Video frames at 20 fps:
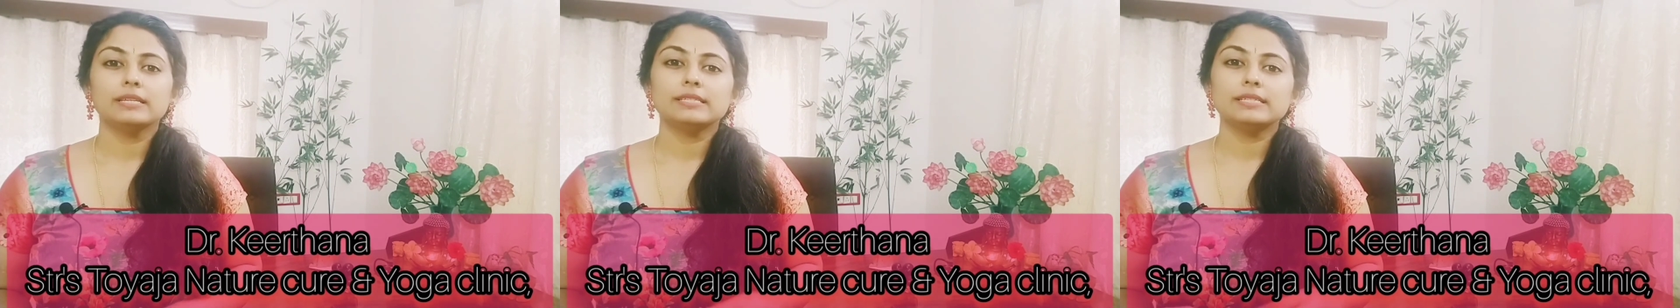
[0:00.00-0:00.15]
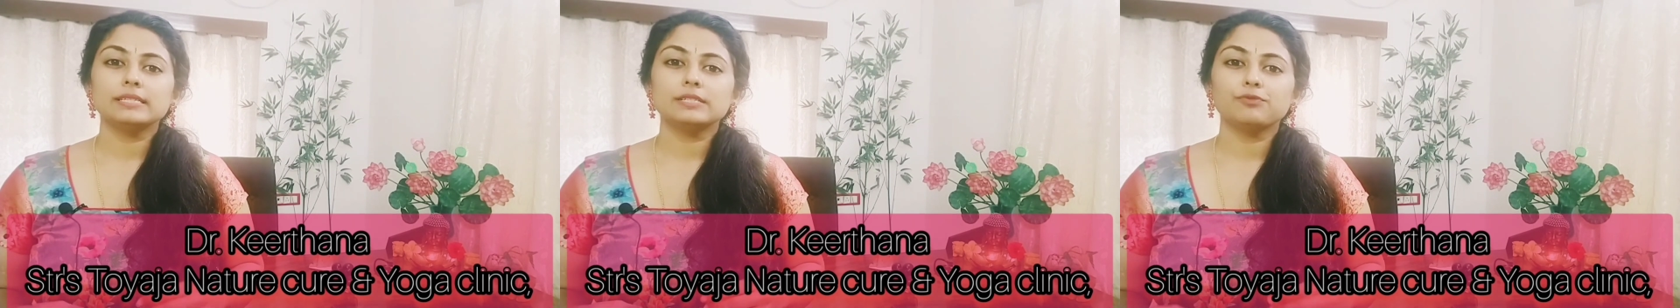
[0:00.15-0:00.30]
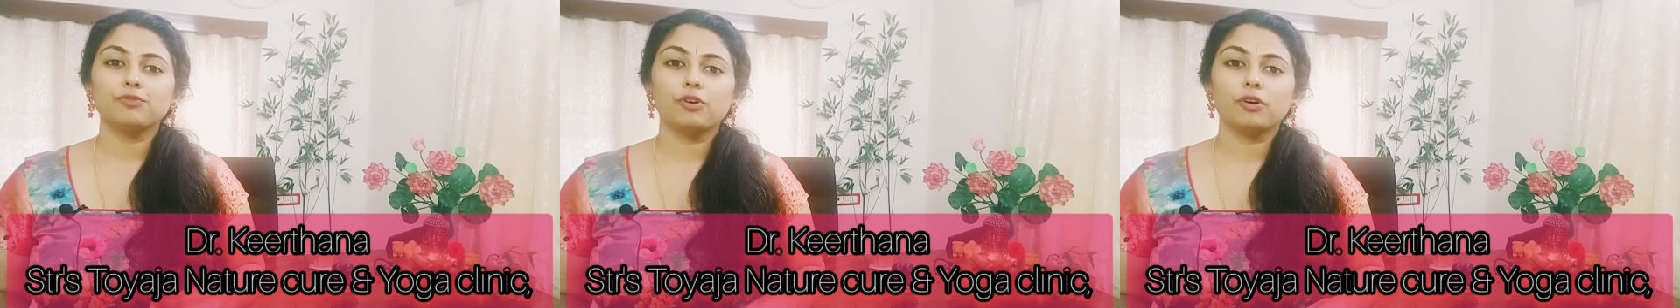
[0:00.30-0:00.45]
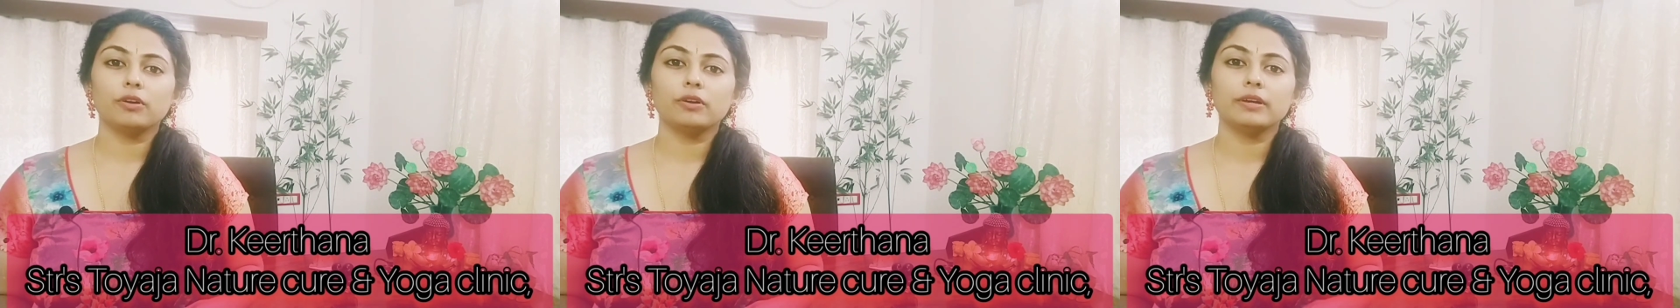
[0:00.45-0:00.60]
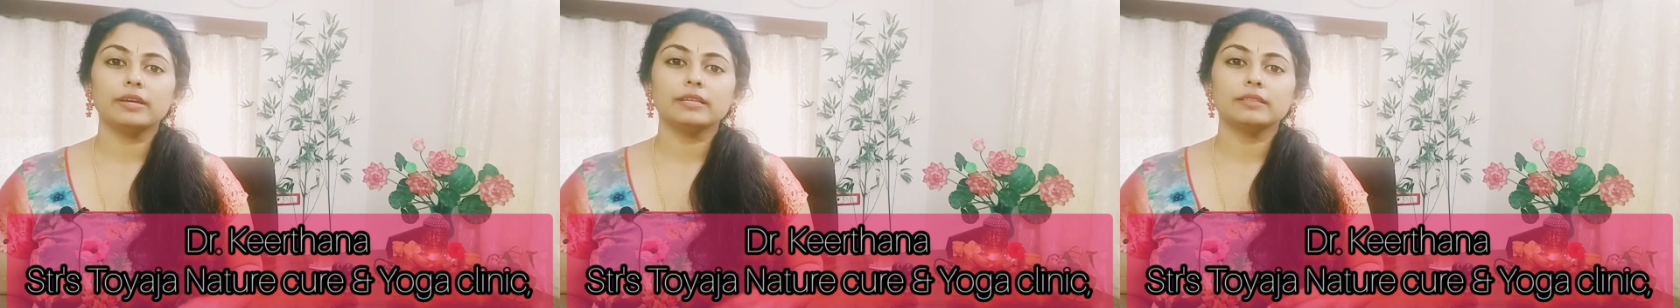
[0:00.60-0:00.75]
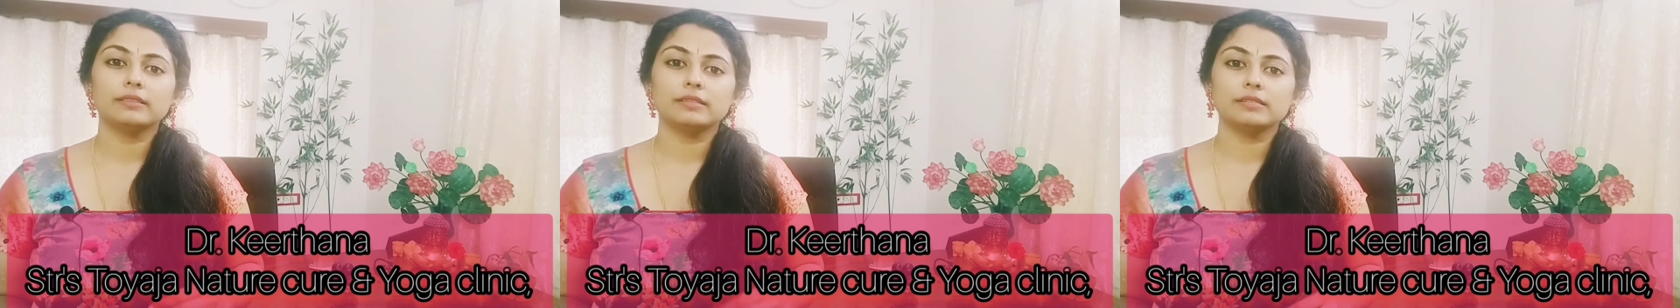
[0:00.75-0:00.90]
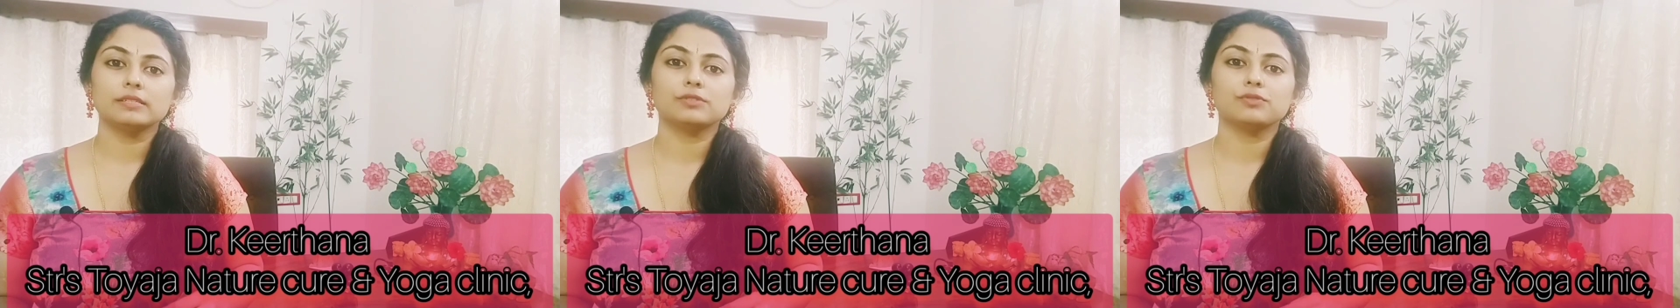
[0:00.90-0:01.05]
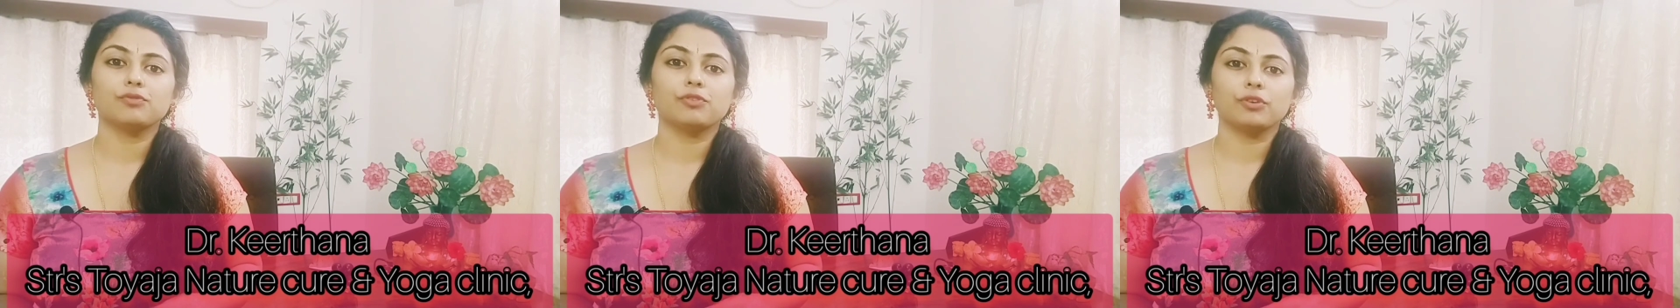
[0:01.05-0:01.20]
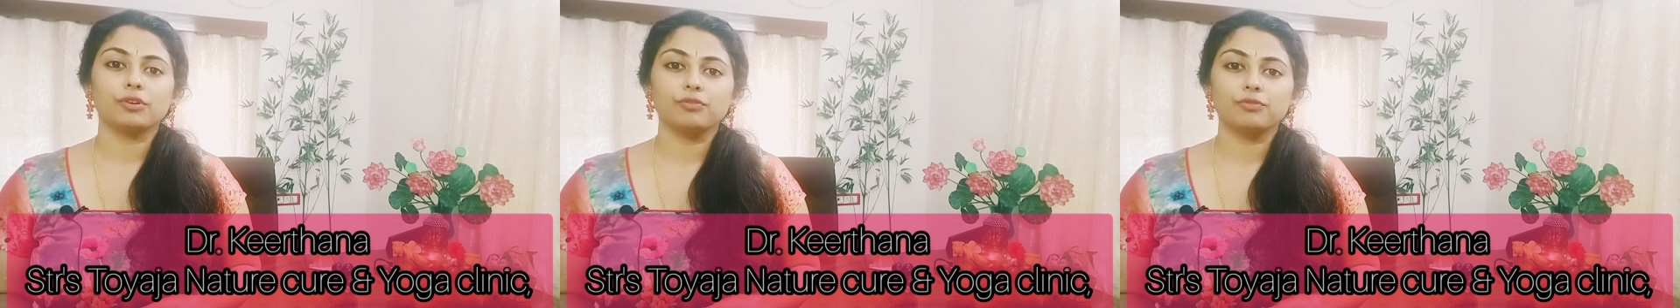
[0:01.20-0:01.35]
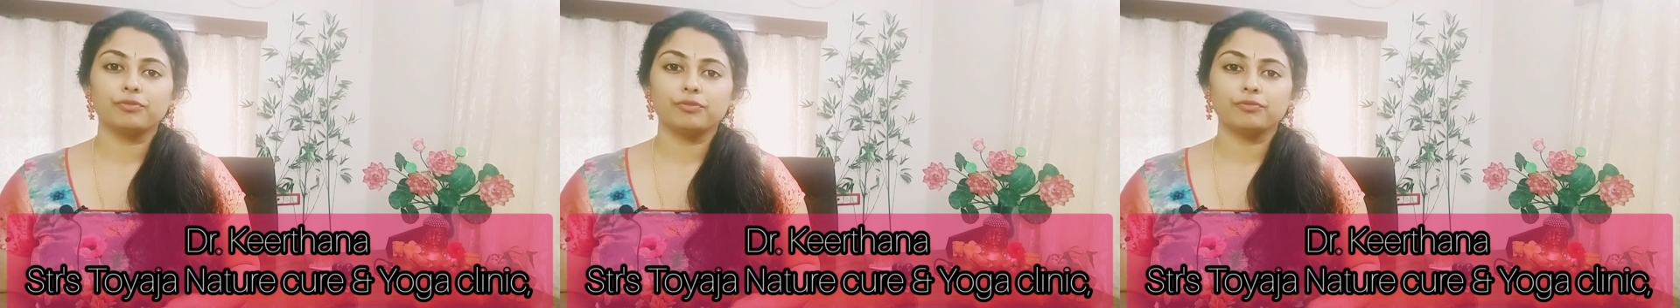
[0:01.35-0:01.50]
just following this
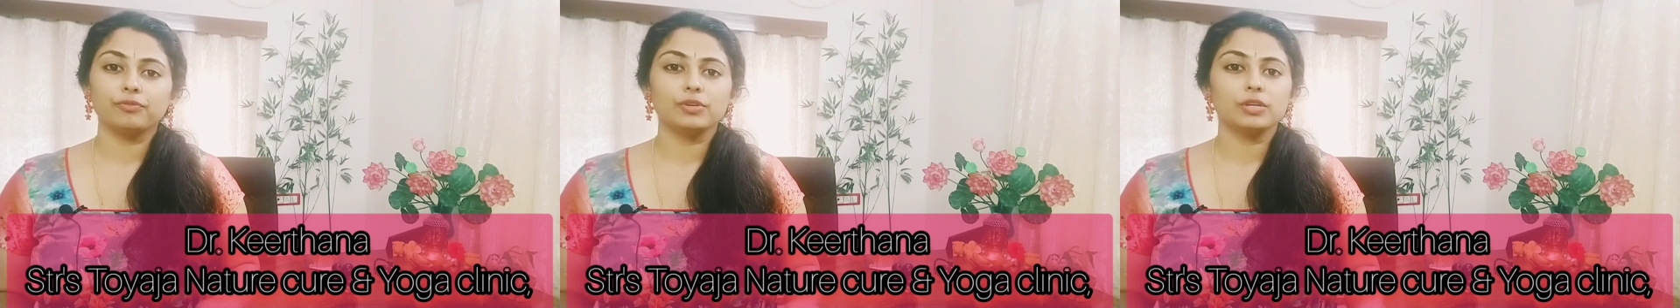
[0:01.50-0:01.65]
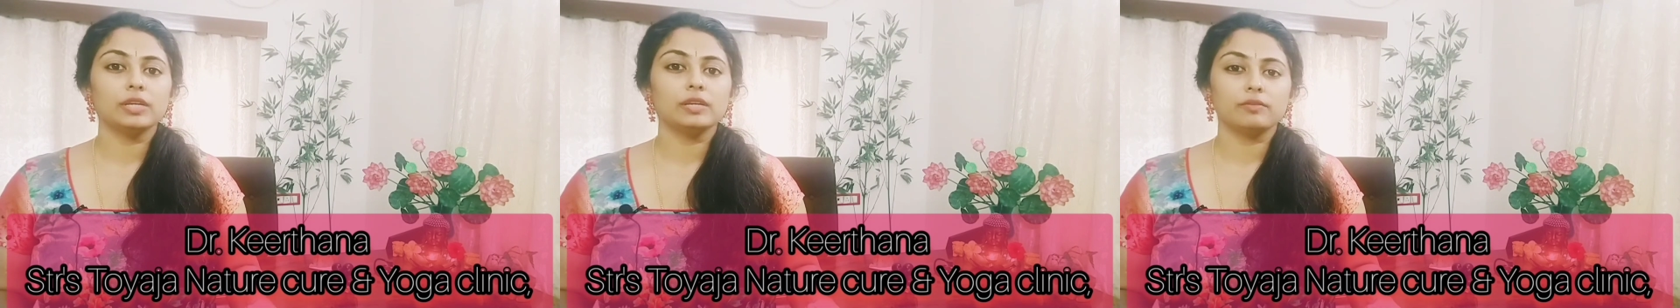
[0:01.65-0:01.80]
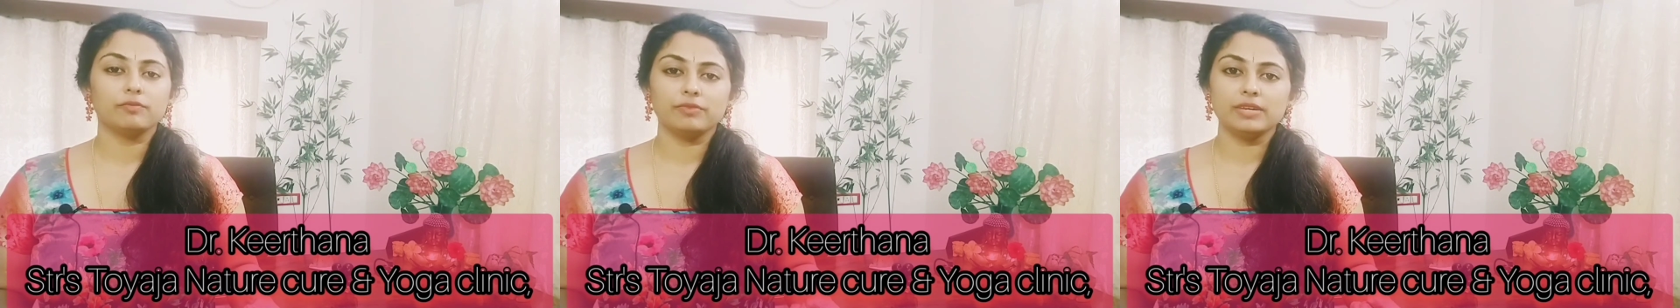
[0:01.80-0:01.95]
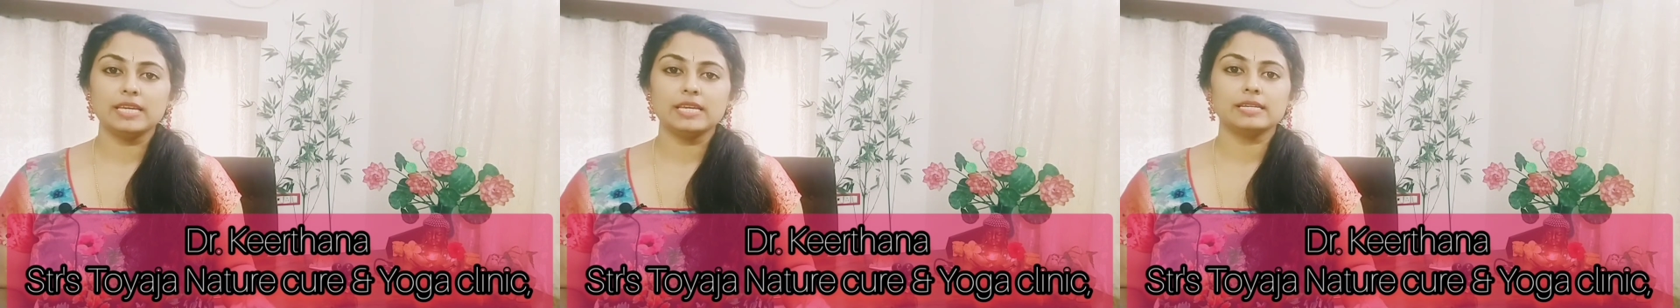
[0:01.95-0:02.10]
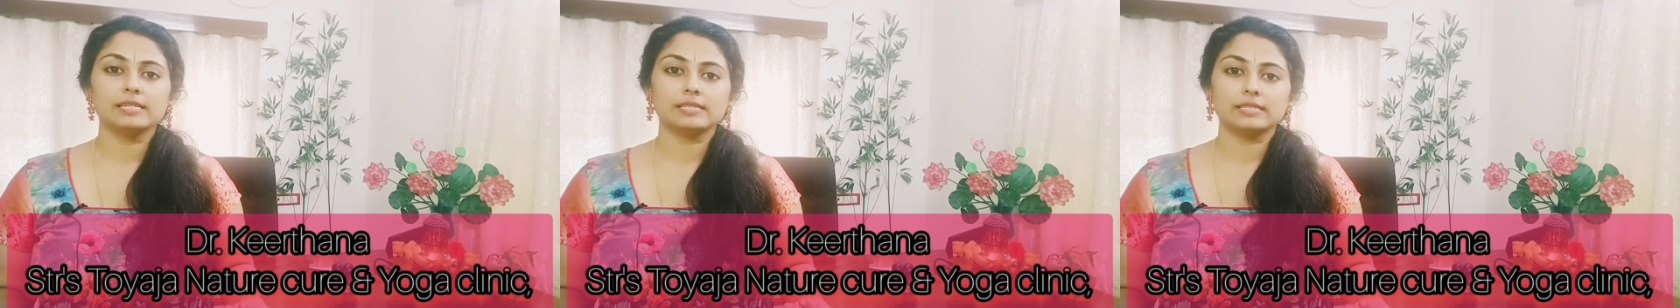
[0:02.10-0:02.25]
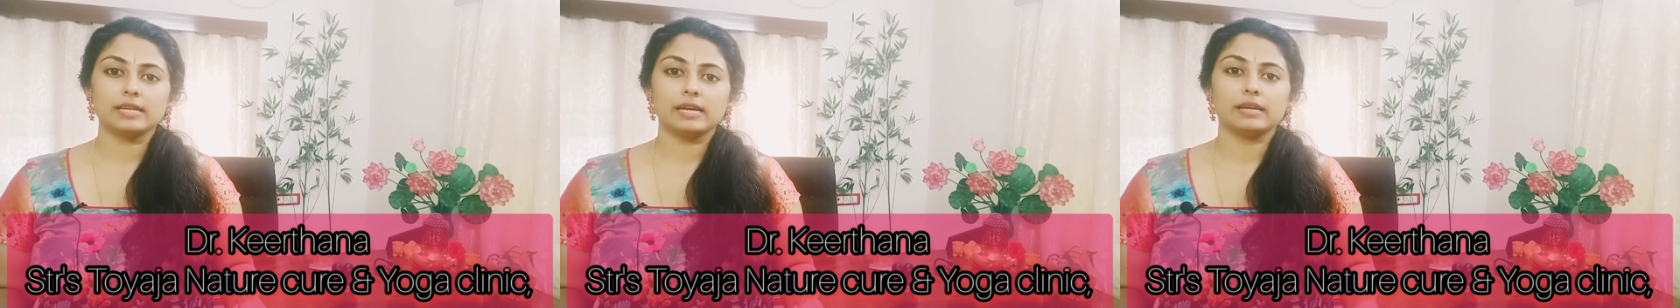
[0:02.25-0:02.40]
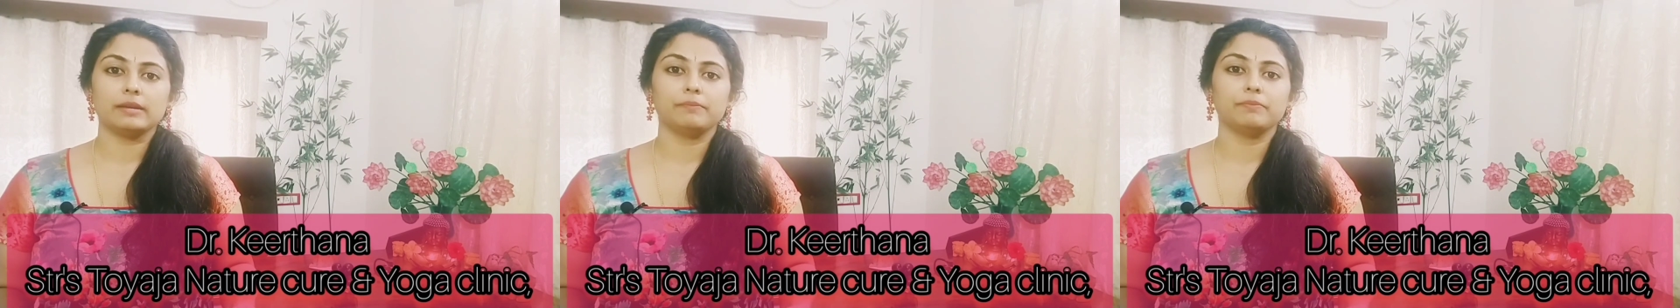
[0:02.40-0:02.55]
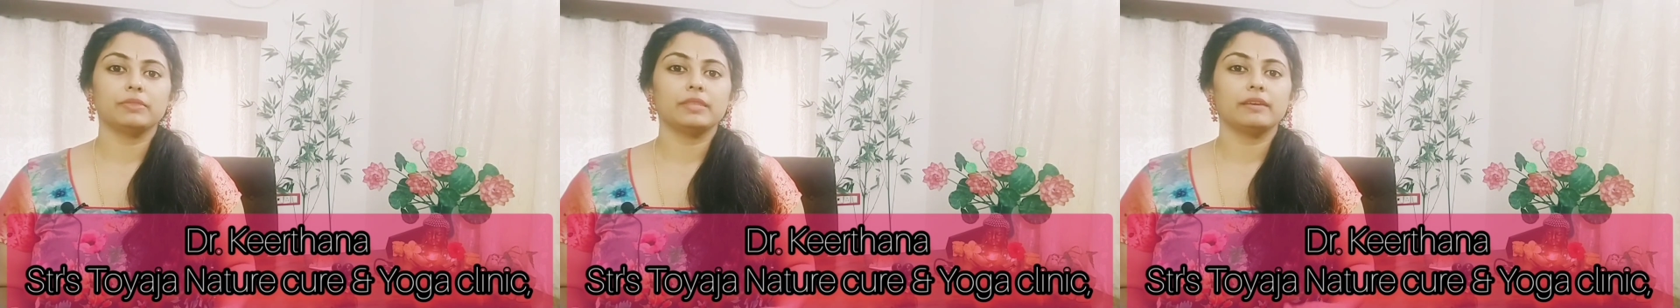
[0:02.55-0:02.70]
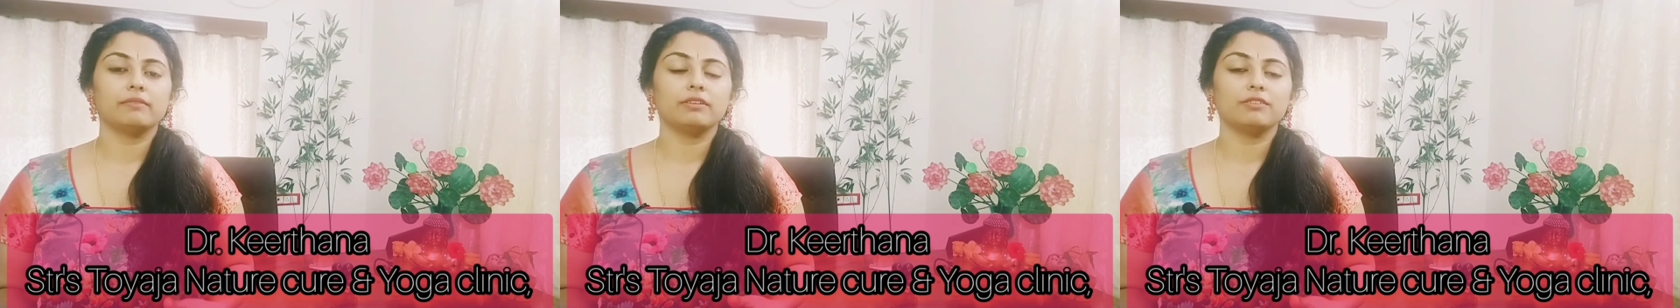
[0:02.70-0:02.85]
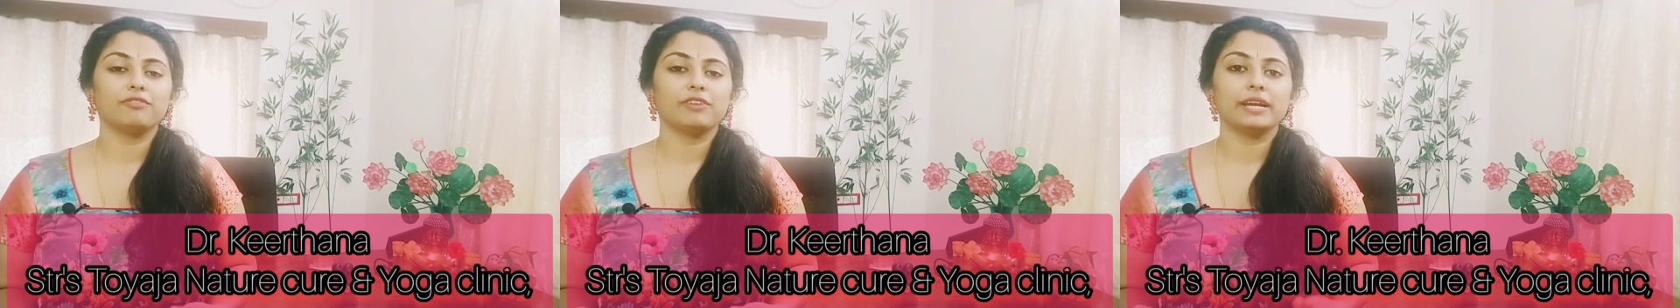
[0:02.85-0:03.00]
for a week's time
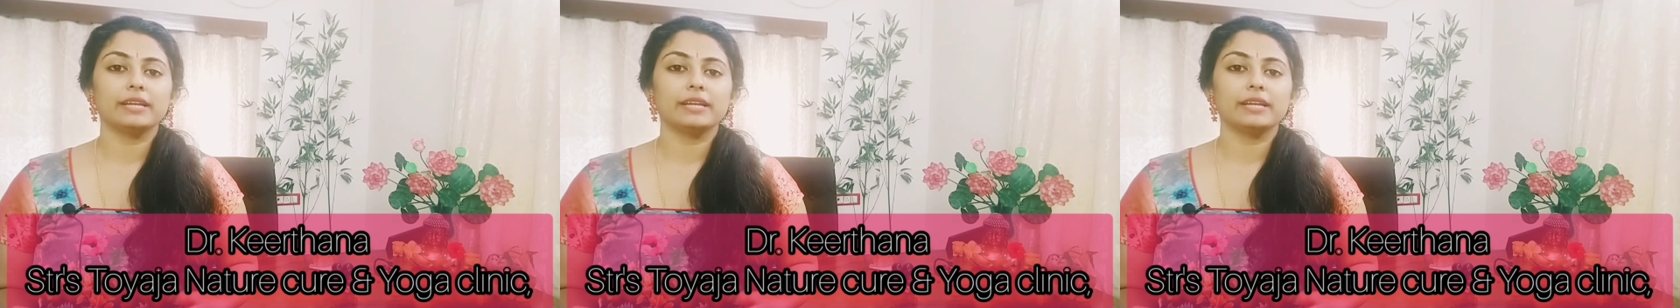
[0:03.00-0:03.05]
they will